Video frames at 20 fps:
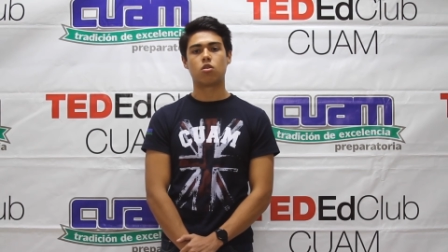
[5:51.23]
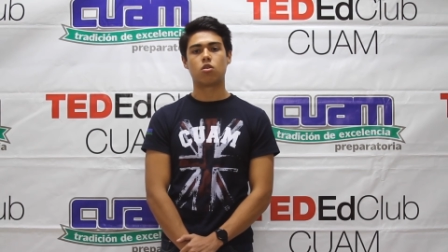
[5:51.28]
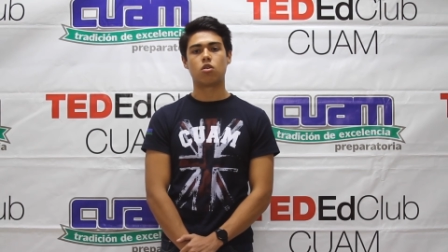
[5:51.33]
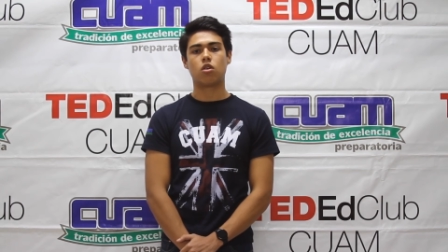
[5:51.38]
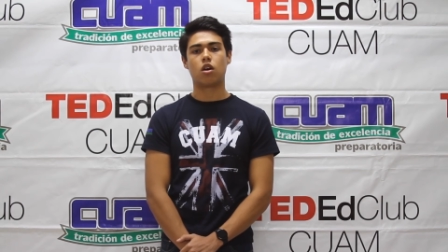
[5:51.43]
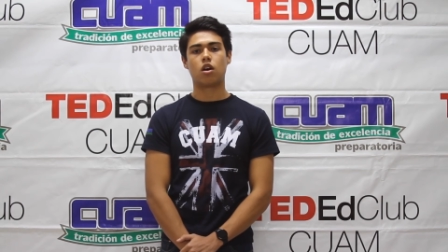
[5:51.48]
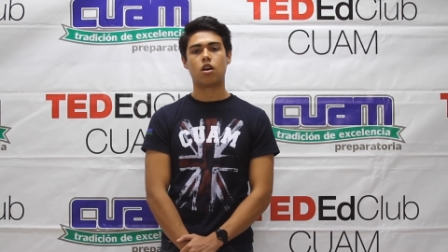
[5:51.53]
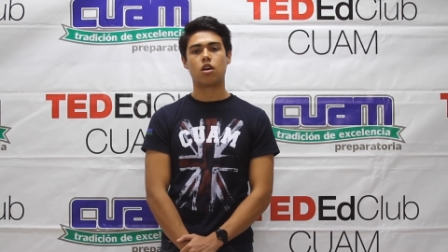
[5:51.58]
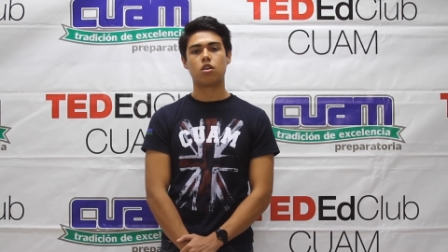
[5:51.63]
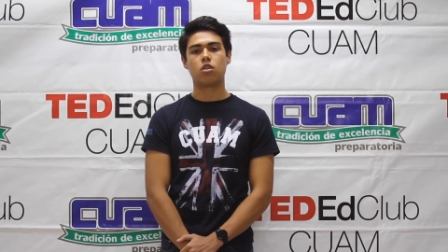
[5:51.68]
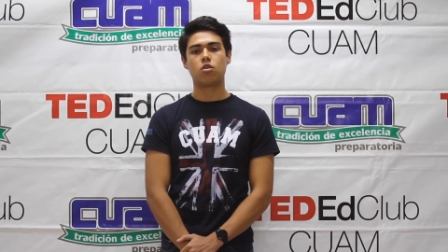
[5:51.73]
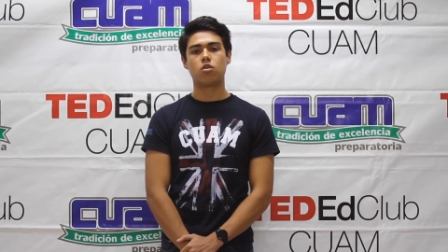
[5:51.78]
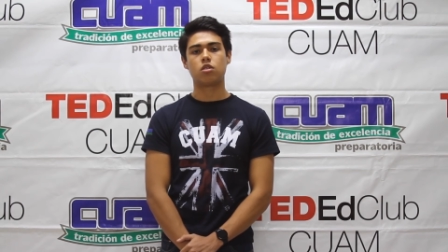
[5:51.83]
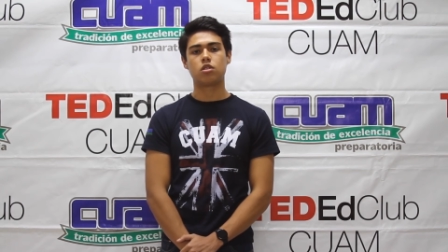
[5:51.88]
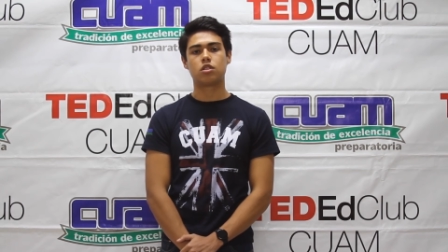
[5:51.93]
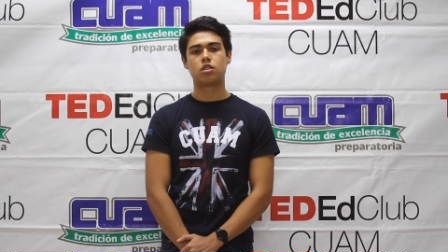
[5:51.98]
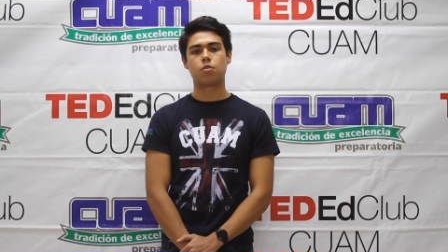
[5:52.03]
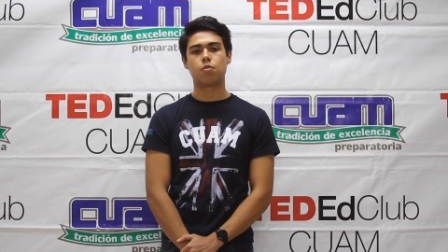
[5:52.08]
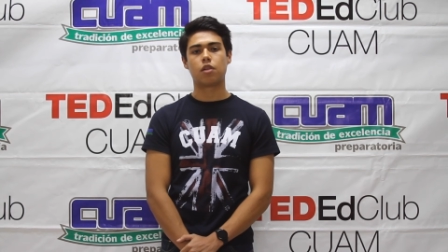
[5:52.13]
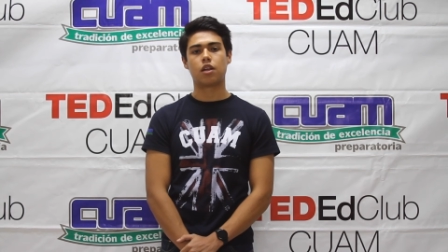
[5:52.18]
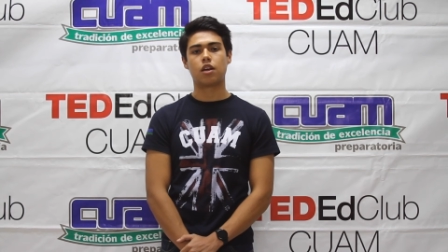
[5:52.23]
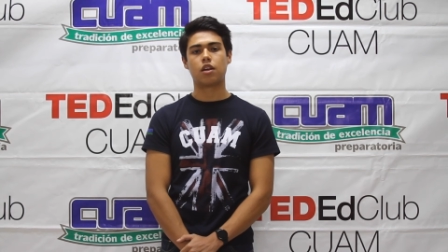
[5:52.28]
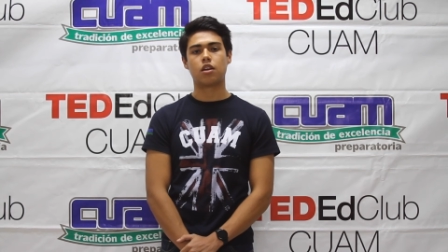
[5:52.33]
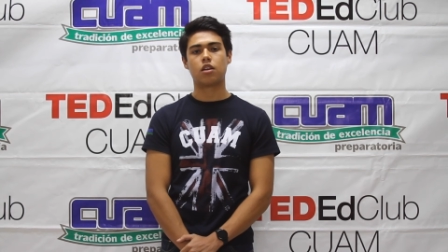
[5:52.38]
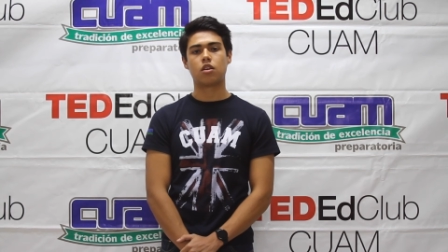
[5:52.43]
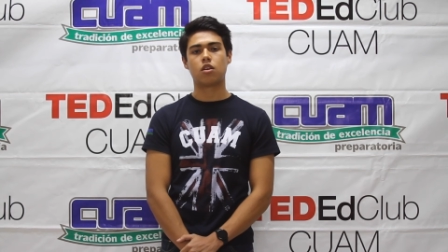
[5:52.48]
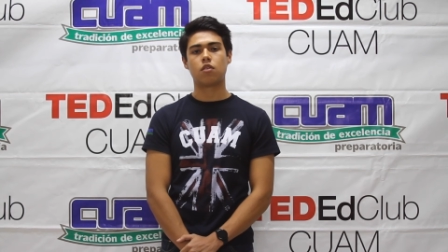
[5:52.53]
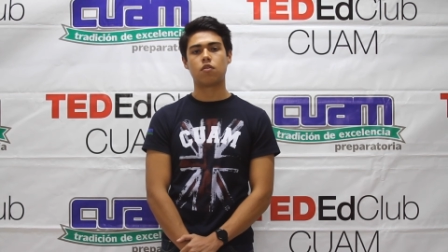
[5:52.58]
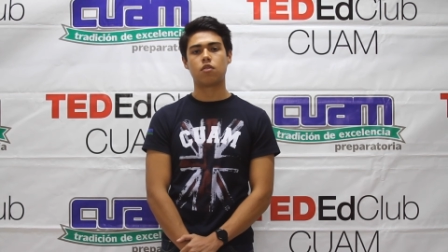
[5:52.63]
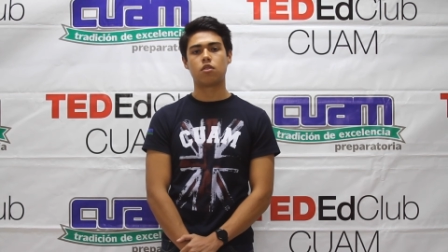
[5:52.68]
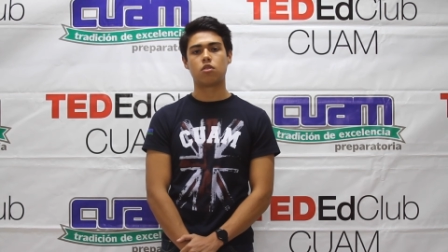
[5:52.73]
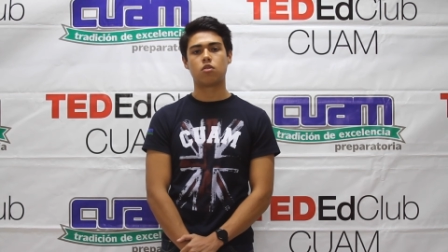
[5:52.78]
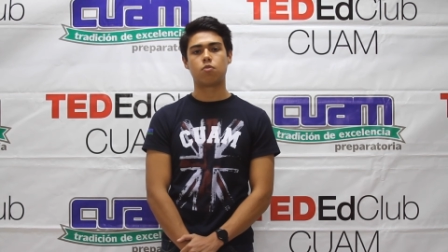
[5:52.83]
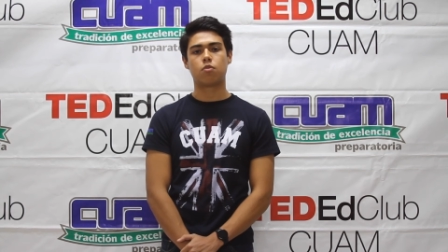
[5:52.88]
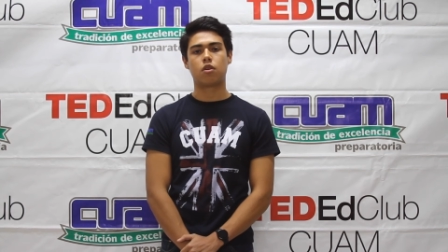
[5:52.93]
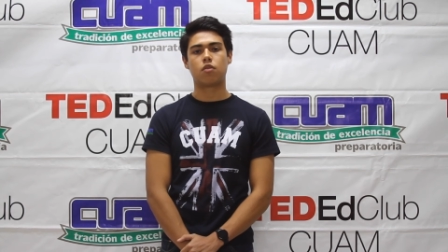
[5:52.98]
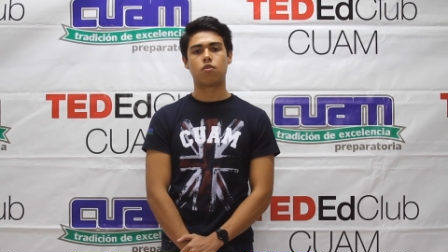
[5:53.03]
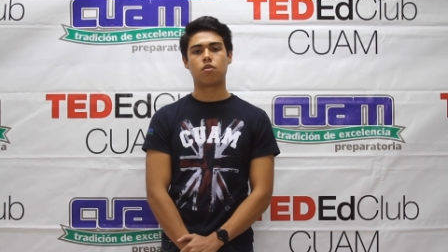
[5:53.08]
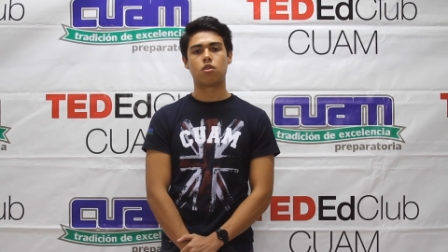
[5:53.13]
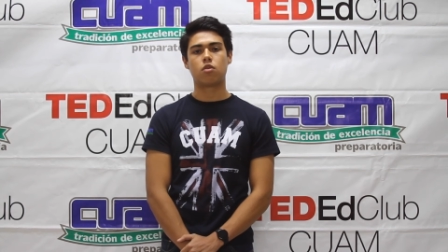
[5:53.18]
or are you disciplined enough to
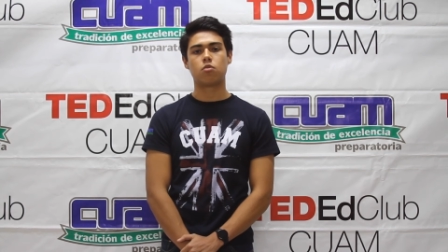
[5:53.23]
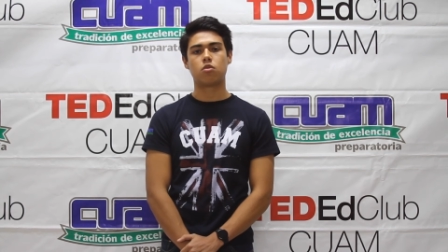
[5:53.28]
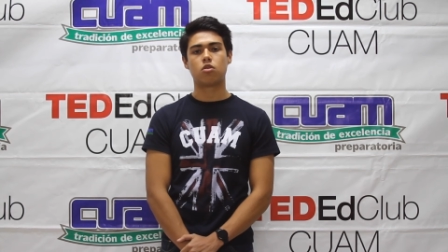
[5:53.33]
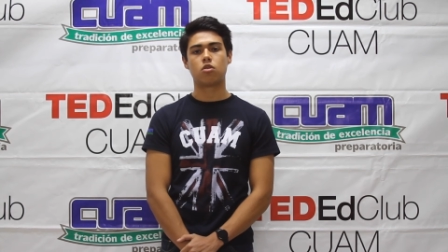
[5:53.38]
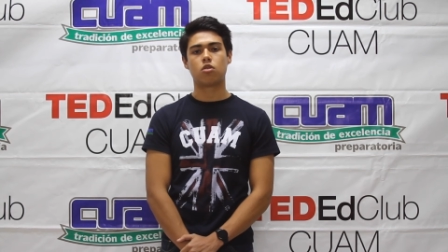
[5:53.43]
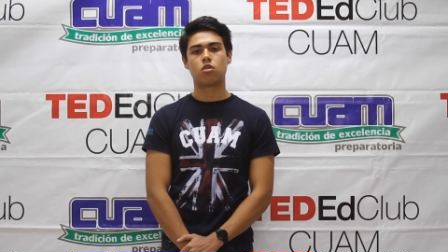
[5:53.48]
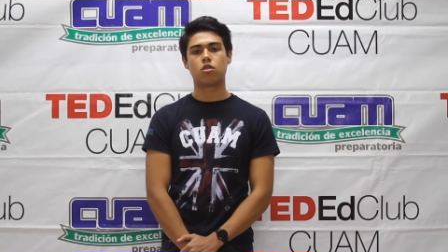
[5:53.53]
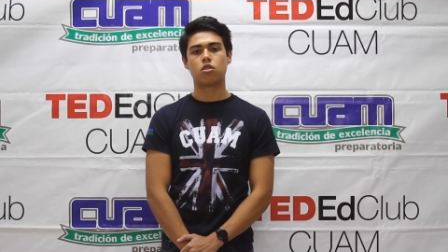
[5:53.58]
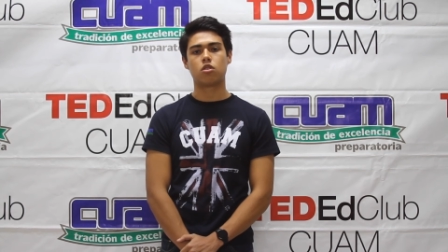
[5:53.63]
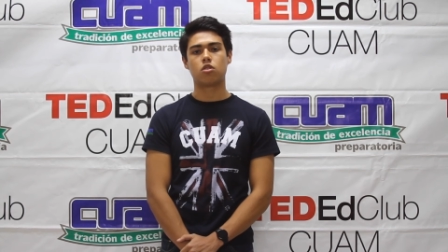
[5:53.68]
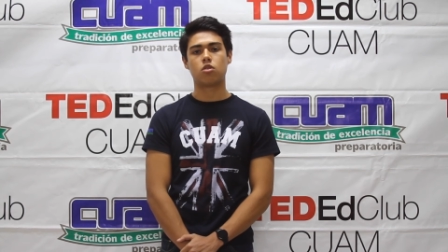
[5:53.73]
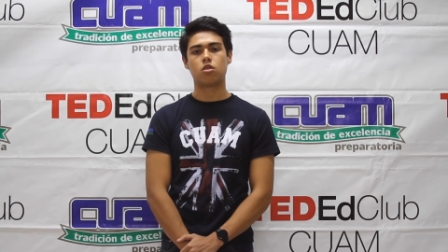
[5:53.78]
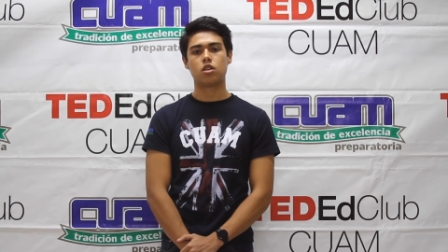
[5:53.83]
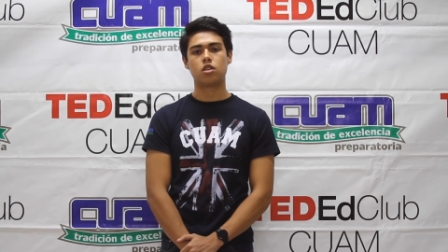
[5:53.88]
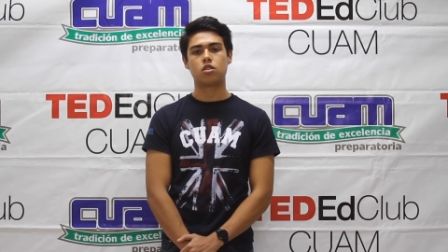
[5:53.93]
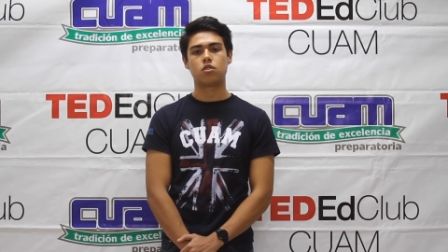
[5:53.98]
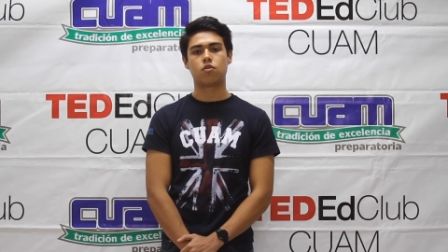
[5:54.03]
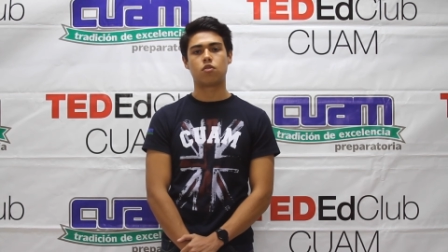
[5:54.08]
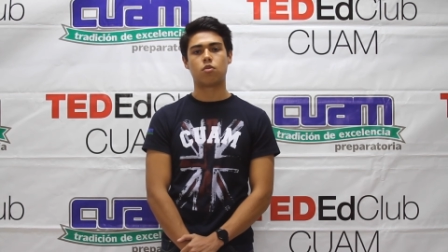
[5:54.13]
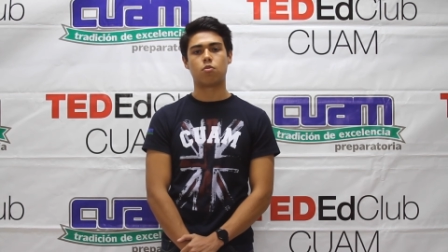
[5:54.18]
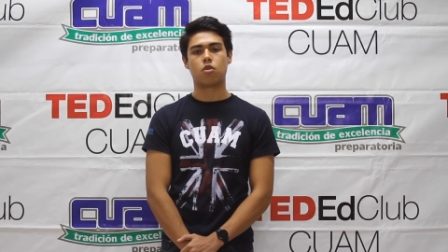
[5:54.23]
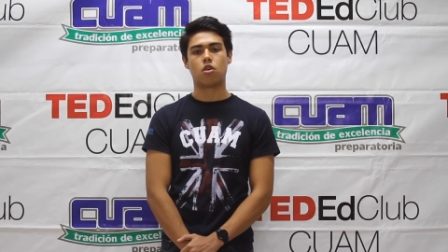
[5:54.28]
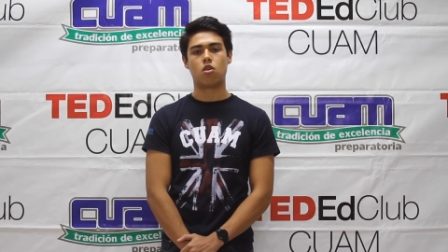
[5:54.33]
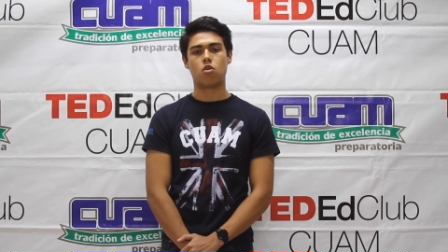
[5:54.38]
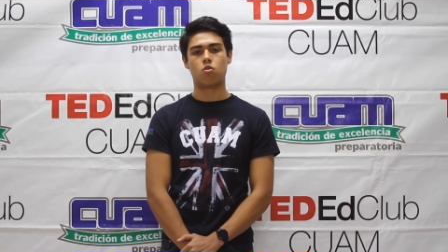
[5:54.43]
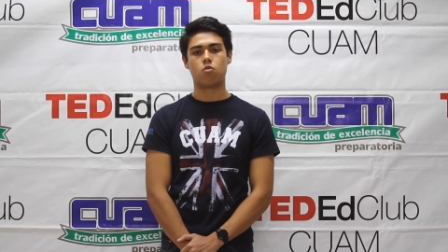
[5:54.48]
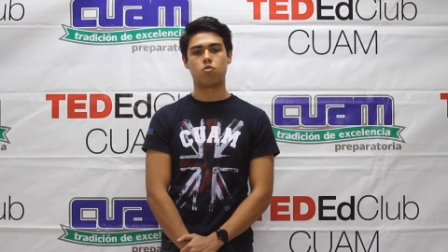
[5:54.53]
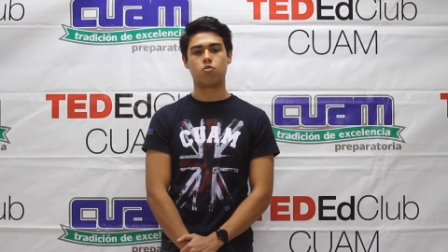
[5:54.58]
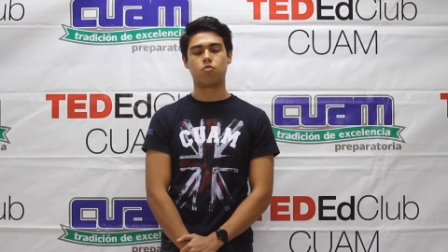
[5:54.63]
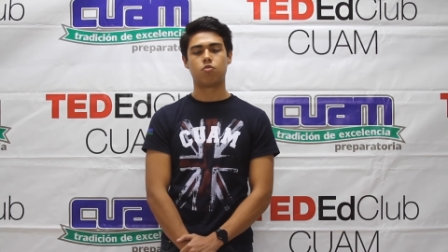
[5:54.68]
perform your duties from home?